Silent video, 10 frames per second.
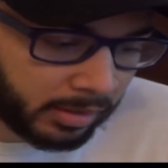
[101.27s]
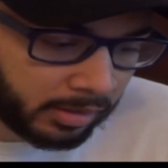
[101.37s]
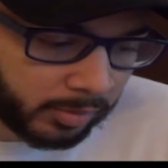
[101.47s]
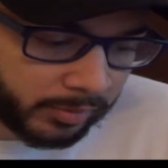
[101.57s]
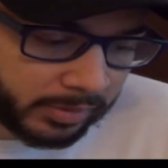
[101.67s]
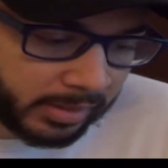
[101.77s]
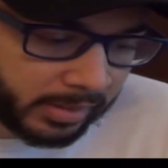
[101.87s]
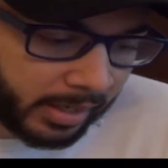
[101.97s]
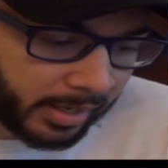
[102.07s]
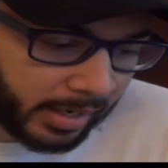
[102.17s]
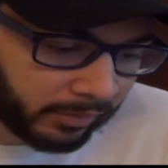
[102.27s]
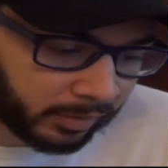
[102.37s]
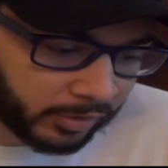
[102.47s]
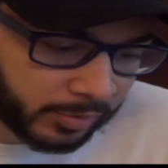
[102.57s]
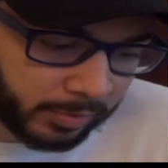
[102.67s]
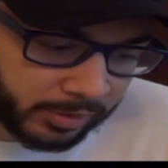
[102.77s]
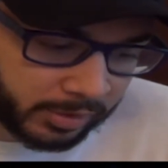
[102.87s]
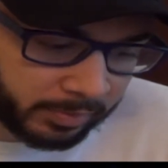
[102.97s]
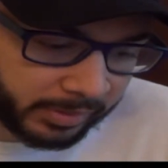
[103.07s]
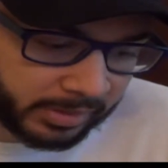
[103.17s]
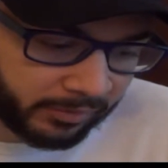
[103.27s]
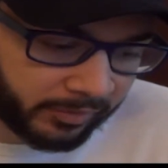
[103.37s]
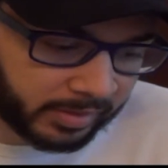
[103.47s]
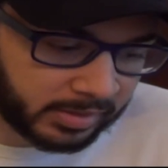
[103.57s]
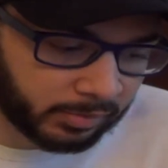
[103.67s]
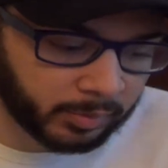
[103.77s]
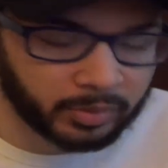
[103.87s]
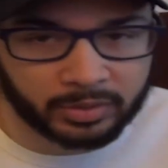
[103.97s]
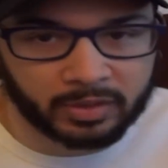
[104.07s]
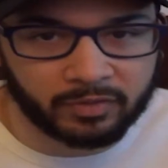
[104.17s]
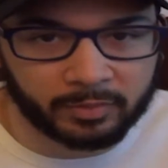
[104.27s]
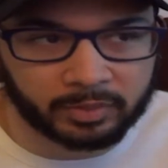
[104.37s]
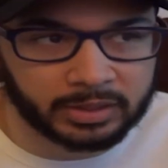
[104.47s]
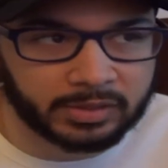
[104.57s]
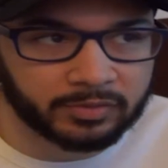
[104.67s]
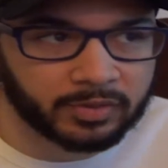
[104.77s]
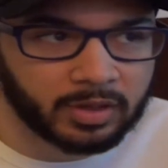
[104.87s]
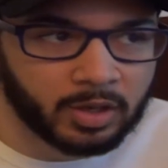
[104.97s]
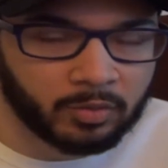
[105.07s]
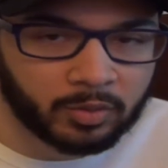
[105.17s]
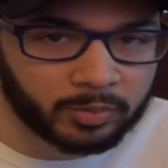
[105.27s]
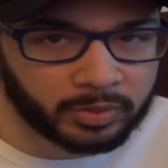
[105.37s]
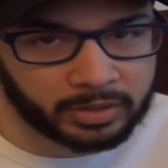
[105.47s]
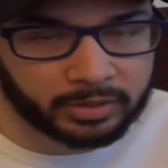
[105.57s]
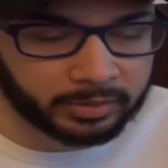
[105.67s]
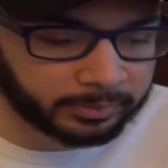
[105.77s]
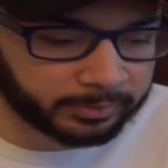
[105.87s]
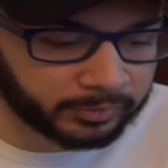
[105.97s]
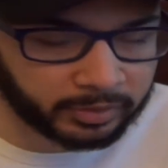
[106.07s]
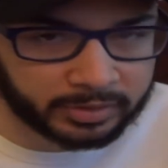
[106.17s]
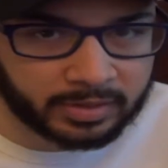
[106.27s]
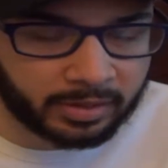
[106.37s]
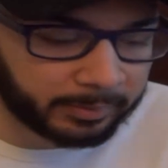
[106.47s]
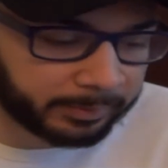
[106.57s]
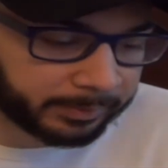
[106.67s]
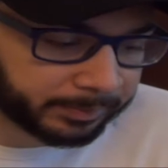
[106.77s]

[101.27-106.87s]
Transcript: The movie did not have a large budget, but the effects that were pulled off, I believe, were pretty good for its time.